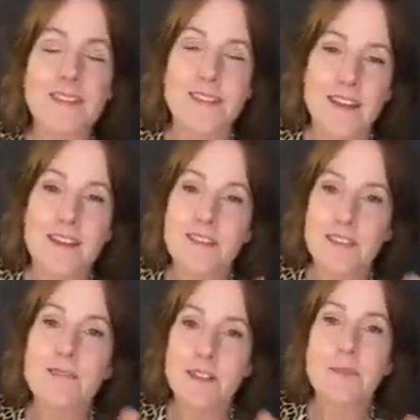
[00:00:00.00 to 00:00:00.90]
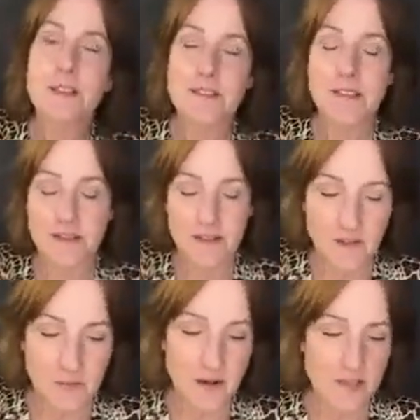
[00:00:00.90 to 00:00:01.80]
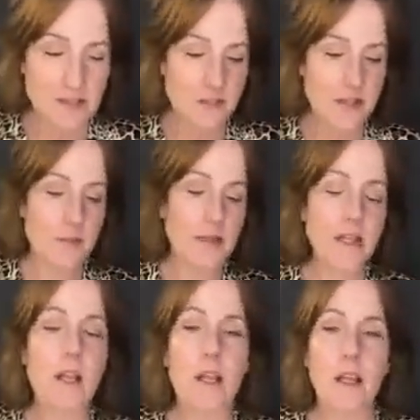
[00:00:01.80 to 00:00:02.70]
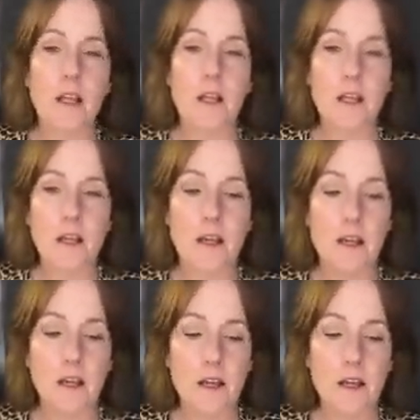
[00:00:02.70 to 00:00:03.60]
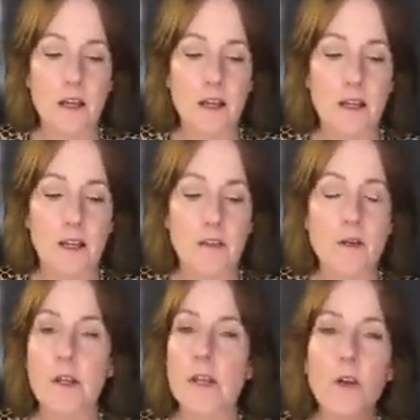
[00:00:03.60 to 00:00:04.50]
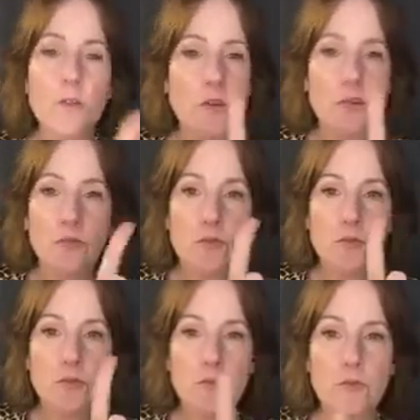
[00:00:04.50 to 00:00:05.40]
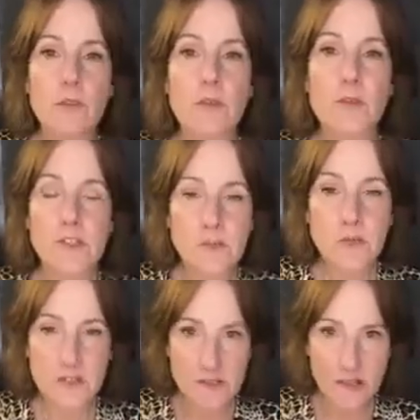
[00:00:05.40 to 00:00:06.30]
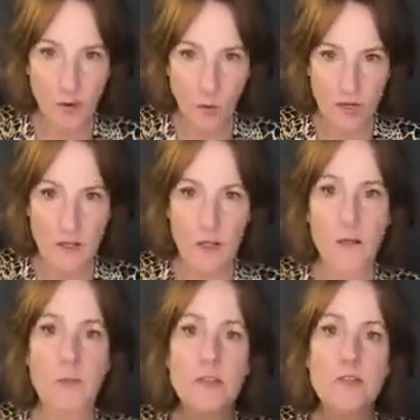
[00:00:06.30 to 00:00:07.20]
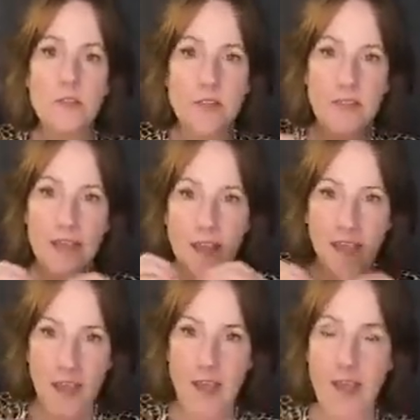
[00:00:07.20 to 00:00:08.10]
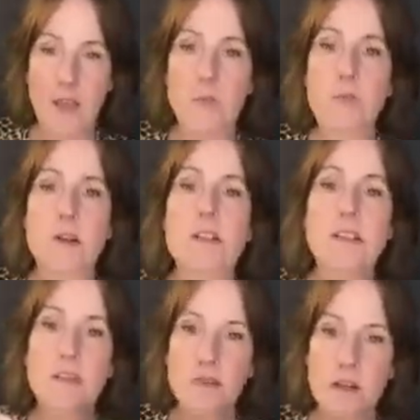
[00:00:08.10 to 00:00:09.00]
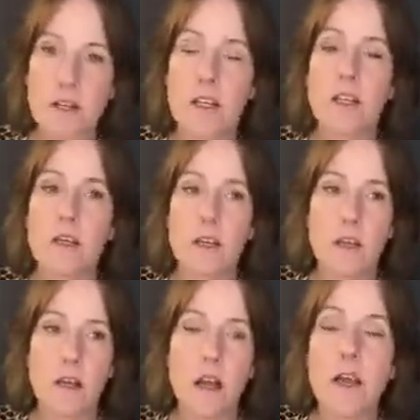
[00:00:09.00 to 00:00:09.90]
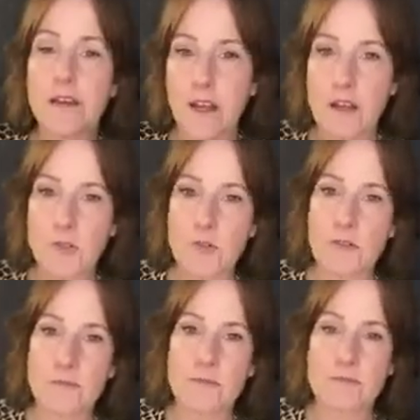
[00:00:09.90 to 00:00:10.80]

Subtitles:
That's not actually a real pig sound. I could probably do better, but they were like, oh no, we just want you to say oink and make sure you hit that K. We want it to sound very unnatural.